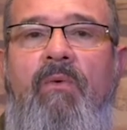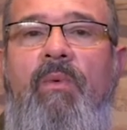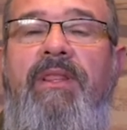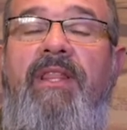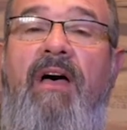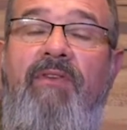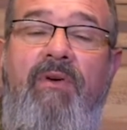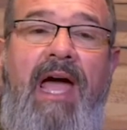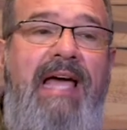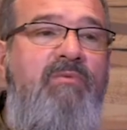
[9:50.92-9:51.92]
We love you
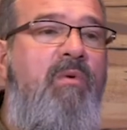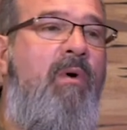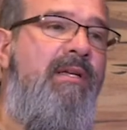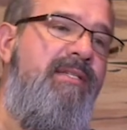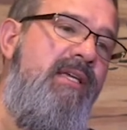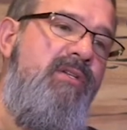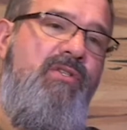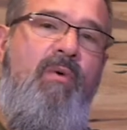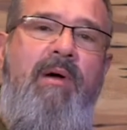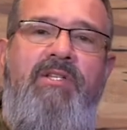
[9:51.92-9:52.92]
guys. We want to see you
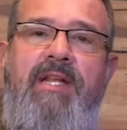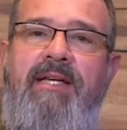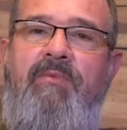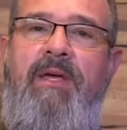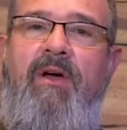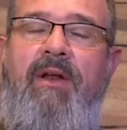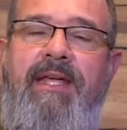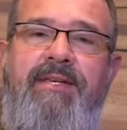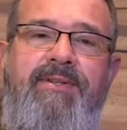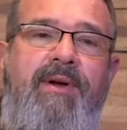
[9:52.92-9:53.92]
so much next week on
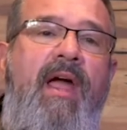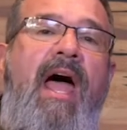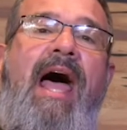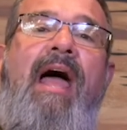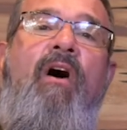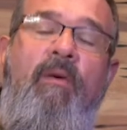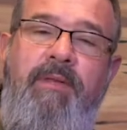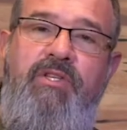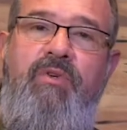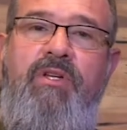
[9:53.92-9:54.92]
Easter. I hope
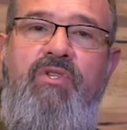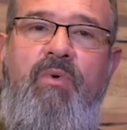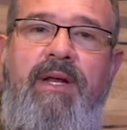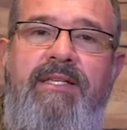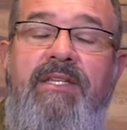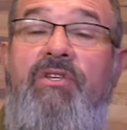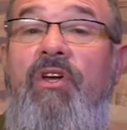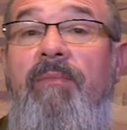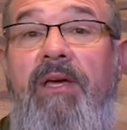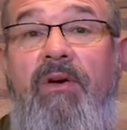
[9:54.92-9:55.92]
that you can join us. It's
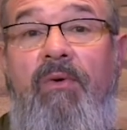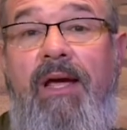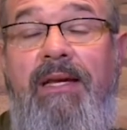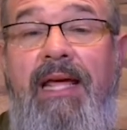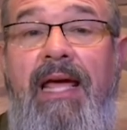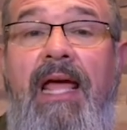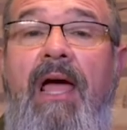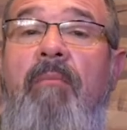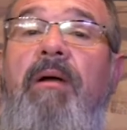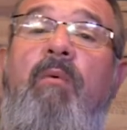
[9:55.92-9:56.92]
going to be a great day.
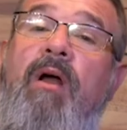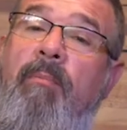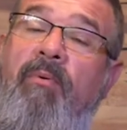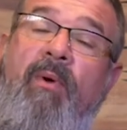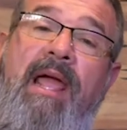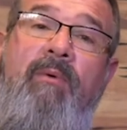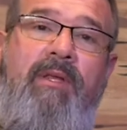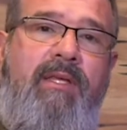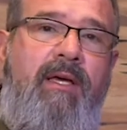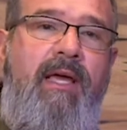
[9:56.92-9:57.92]
But I want to pray
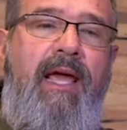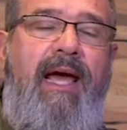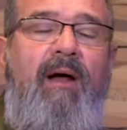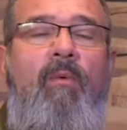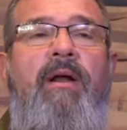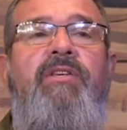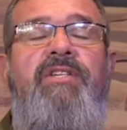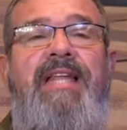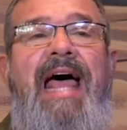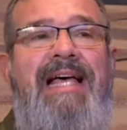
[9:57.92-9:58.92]
with you. And I want to
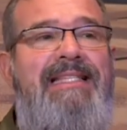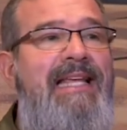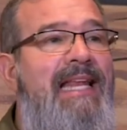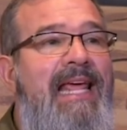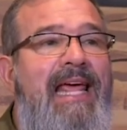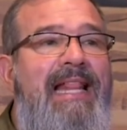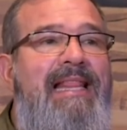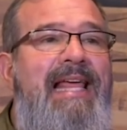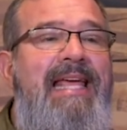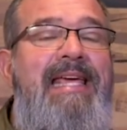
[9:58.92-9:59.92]
just ask that,
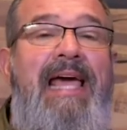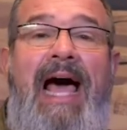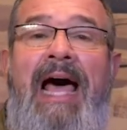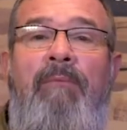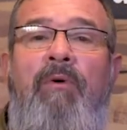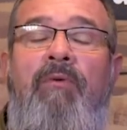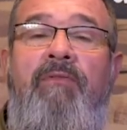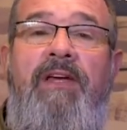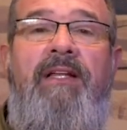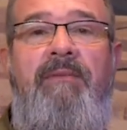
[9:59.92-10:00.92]
that God would
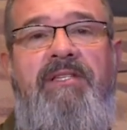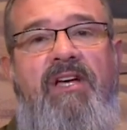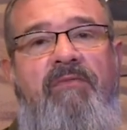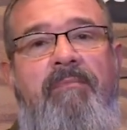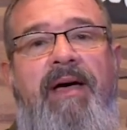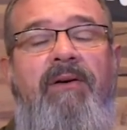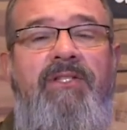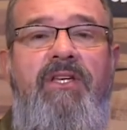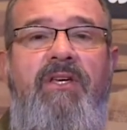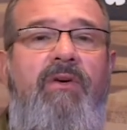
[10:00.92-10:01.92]
reveal himself better
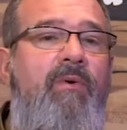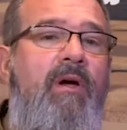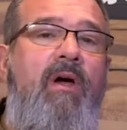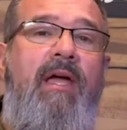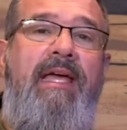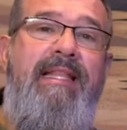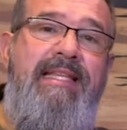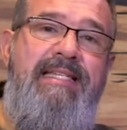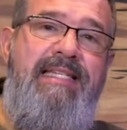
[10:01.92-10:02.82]
to you in this